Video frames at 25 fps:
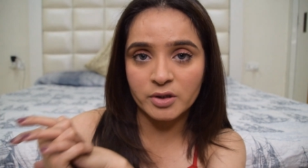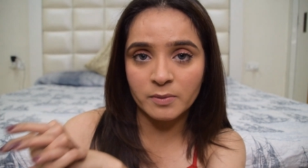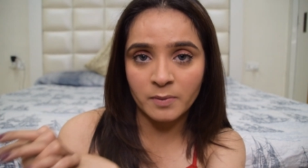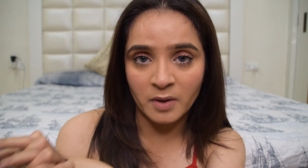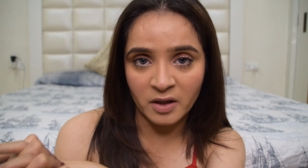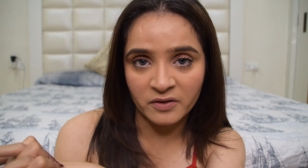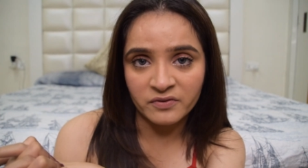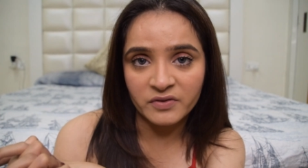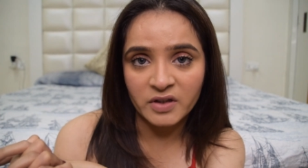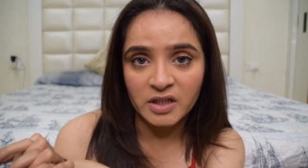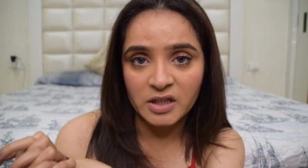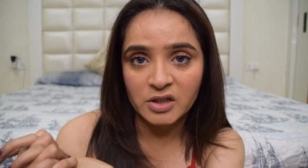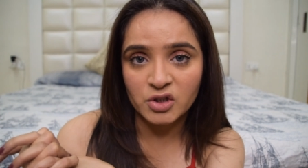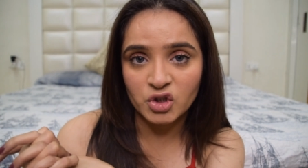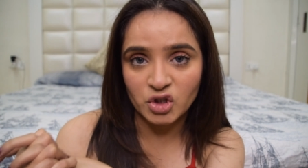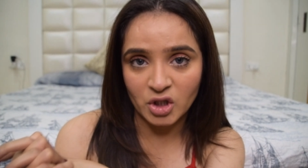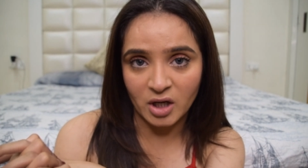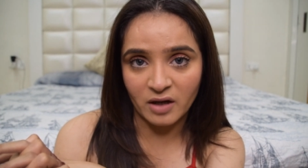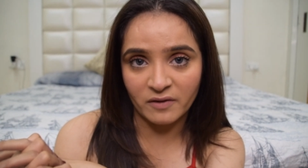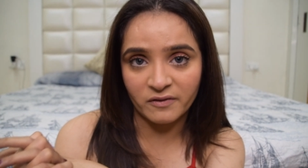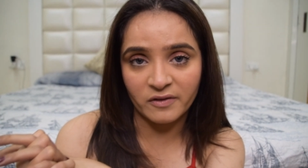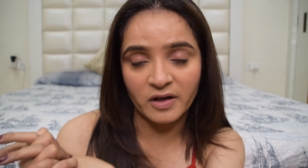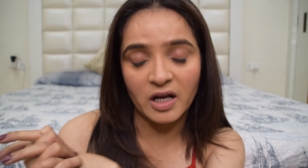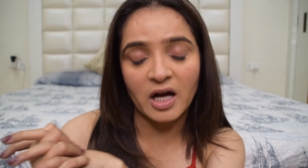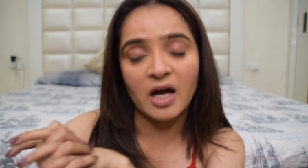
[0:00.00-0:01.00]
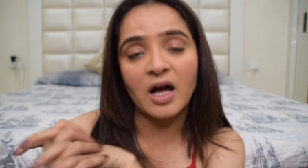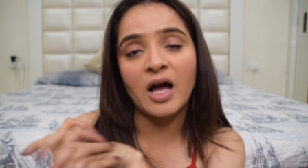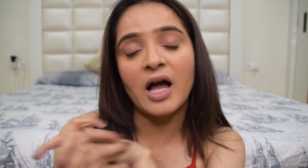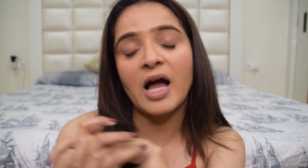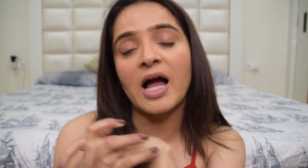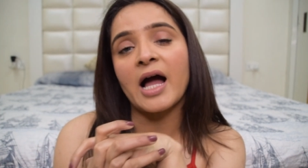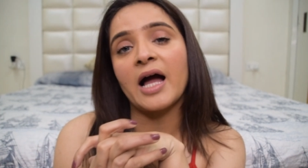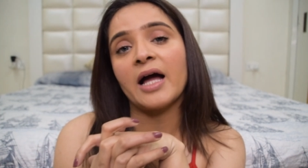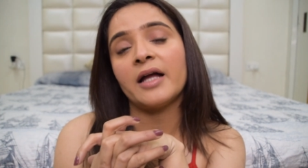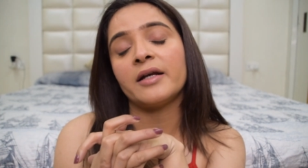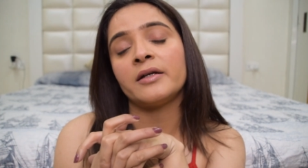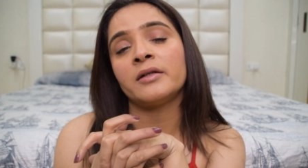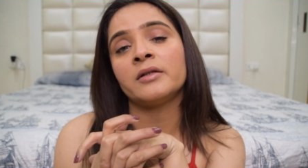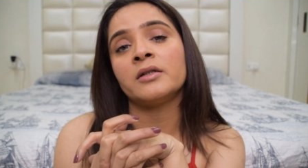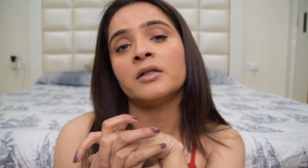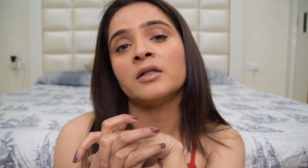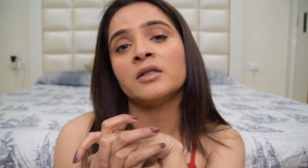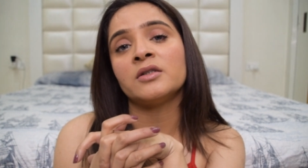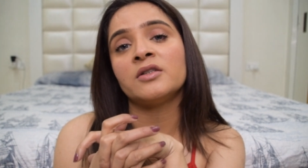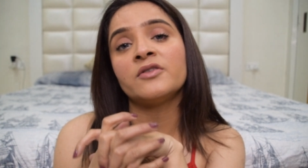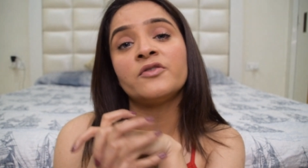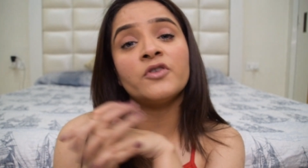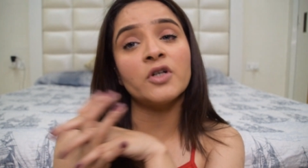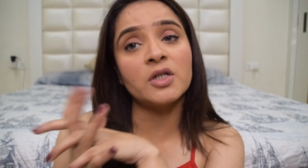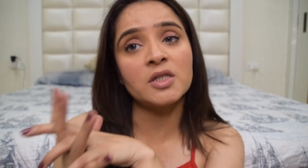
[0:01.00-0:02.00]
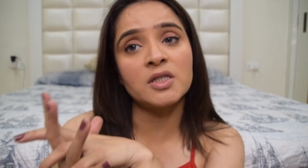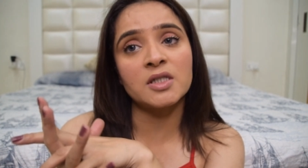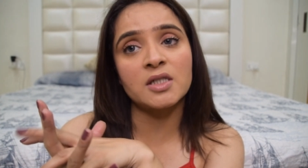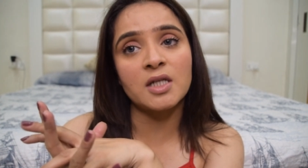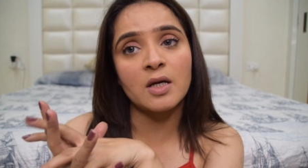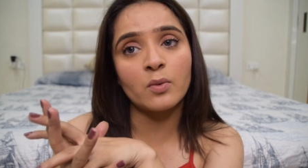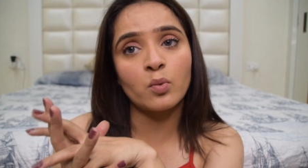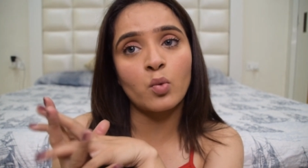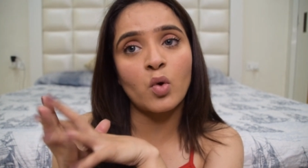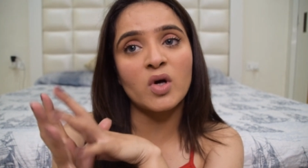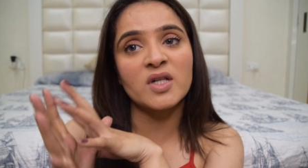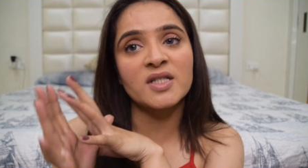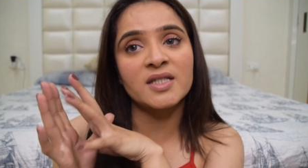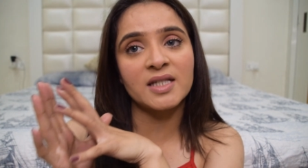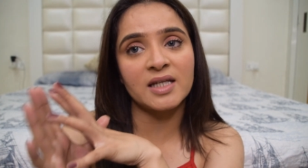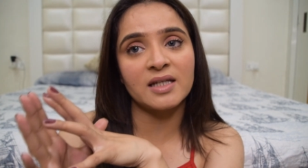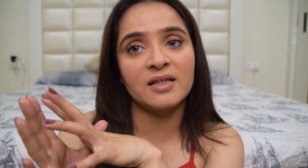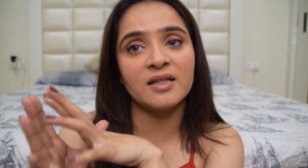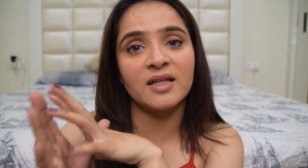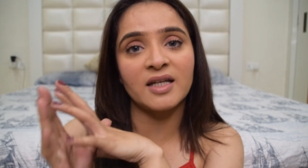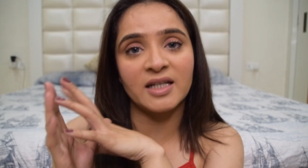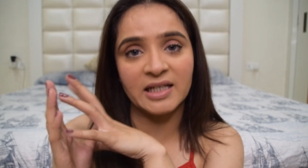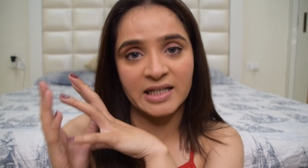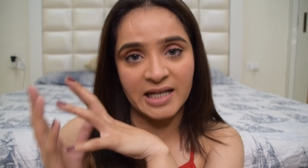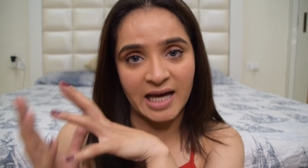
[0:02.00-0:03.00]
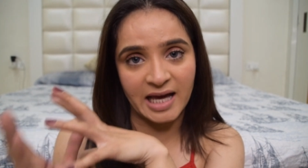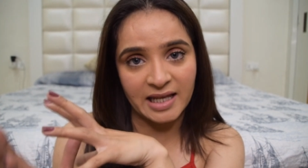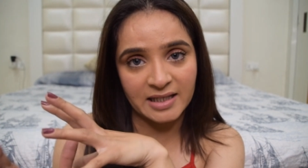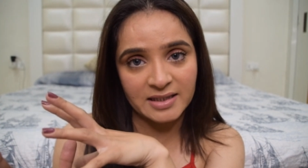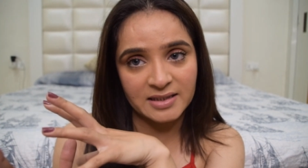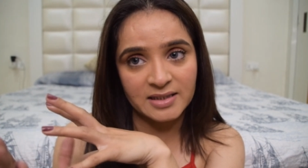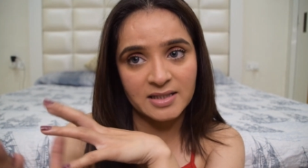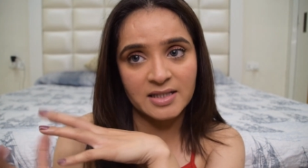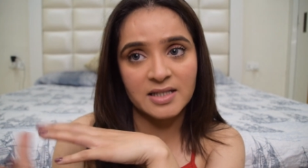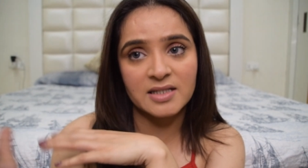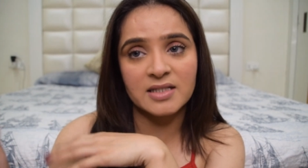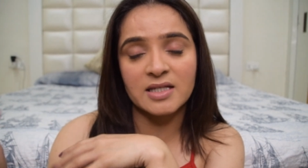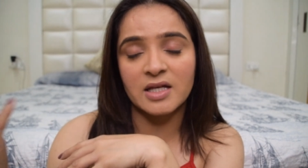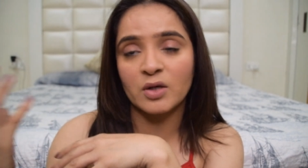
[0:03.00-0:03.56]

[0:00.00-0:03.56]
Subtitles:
Bhavneet Chawla, and the first step was skin analysis,